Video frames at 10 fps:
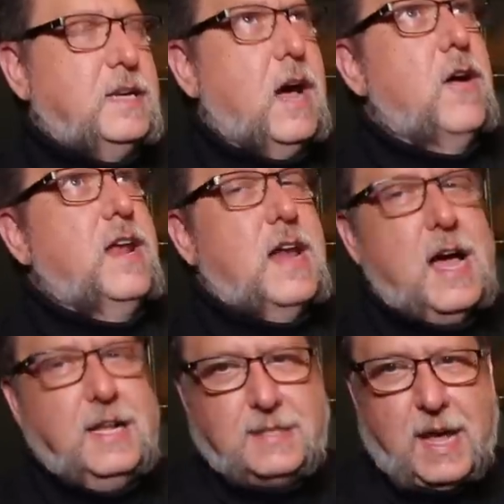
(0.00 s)
Now, in
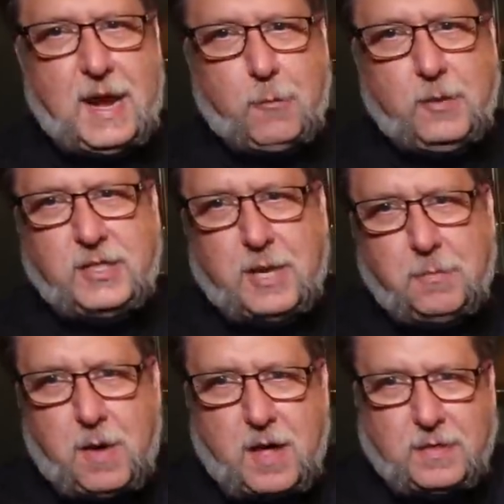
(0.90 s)
hindsight, I wish
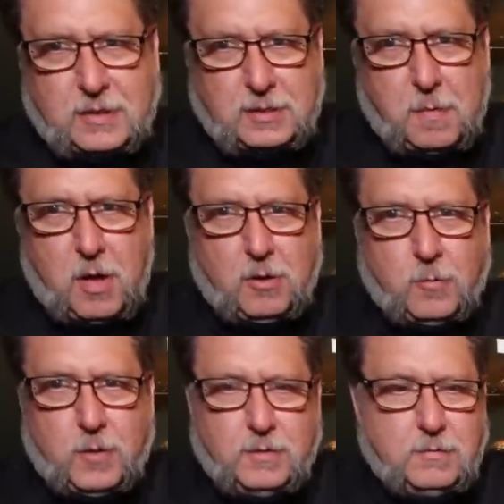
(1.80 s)
I'd bought the smaller
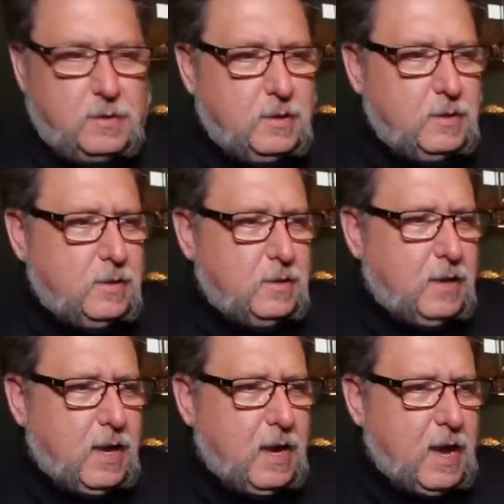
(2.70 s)
one.
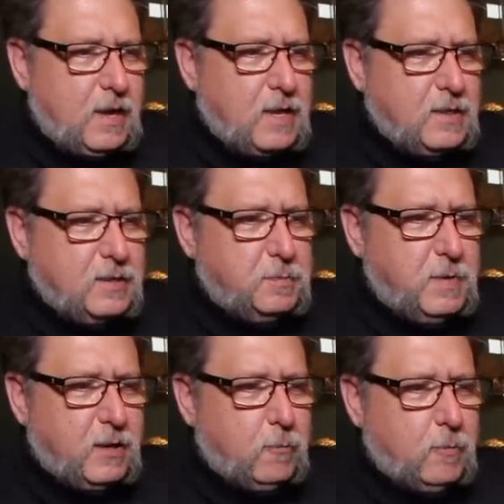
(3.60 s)
Uh, I got this
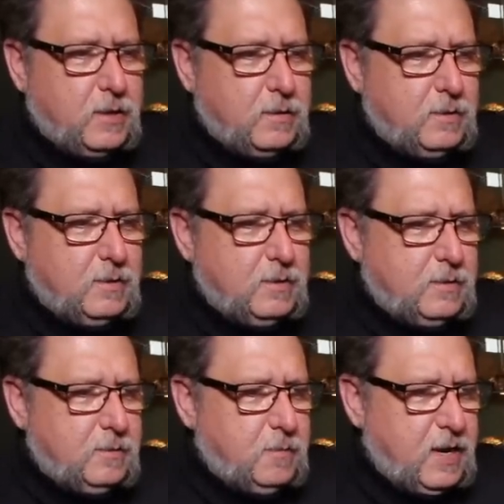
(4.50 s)
bigger one,
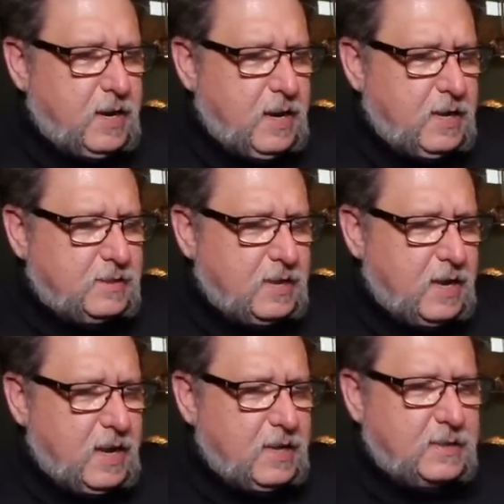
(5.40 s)
but it's
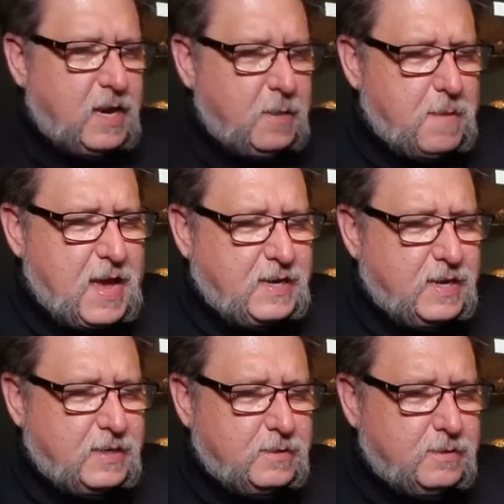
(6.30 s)
uh, it's got a
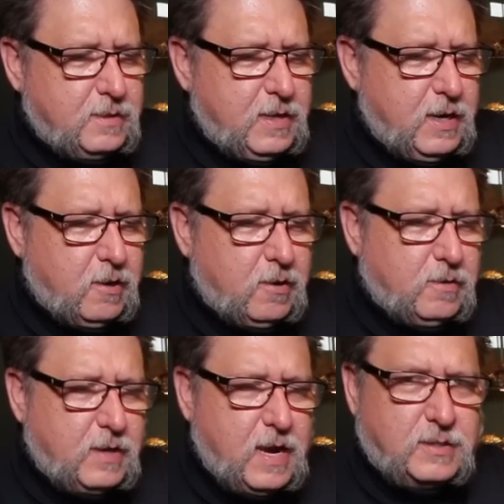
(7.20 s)
magnet
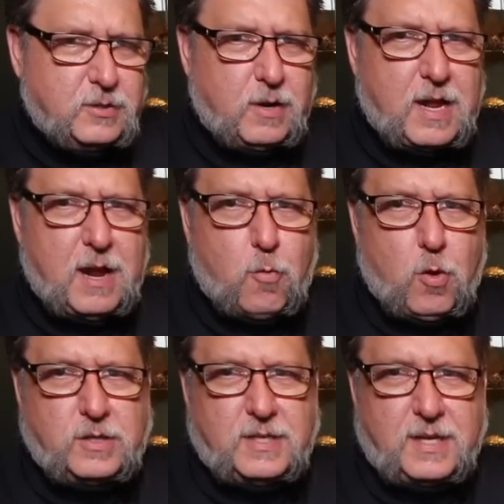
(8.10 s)
here, and so it kind of
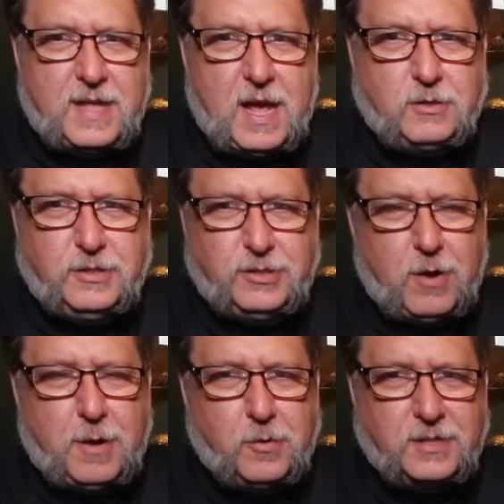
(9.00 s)
works like the algae
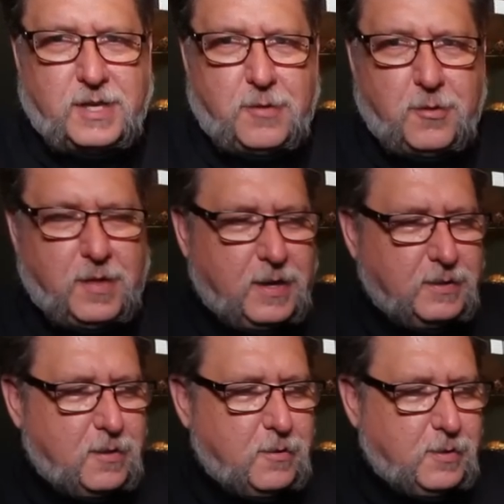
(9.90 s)
scrapers and other
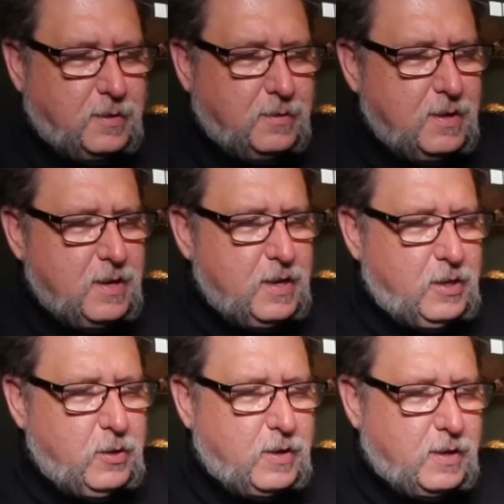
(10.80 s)
things, other than
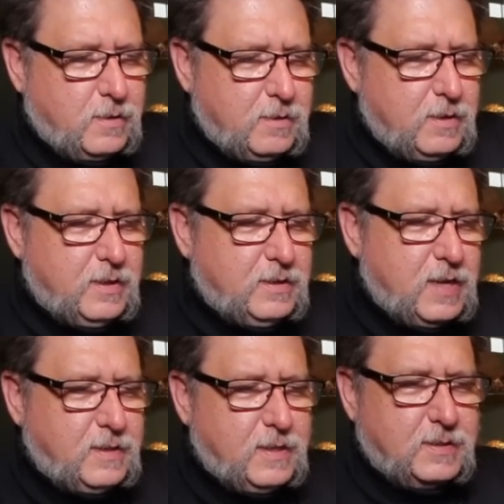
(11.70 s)
you can
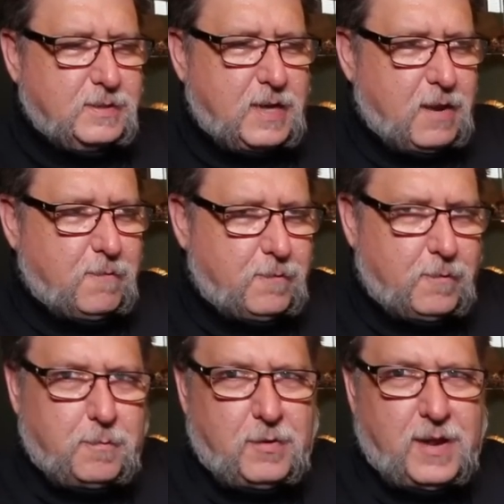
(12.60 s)
take this and kind of
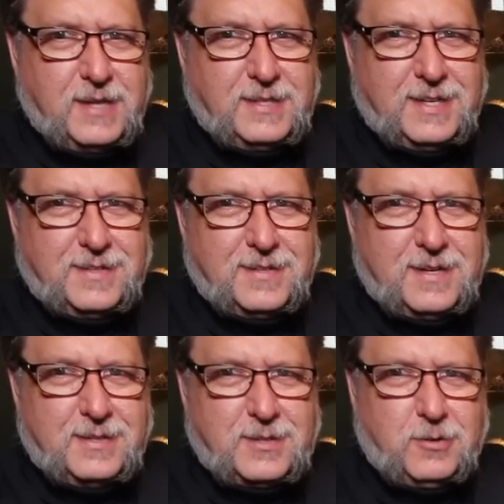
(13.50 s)
plant it
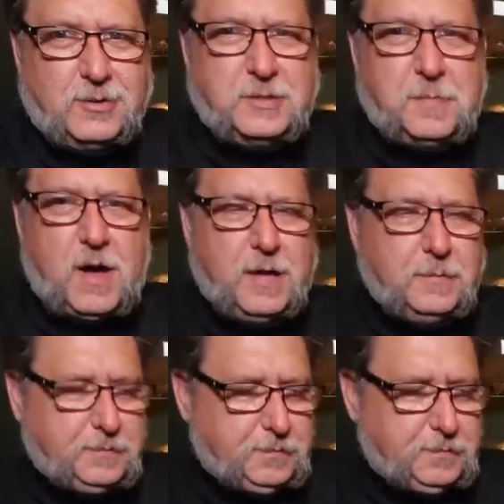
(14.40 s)
in a certain spot.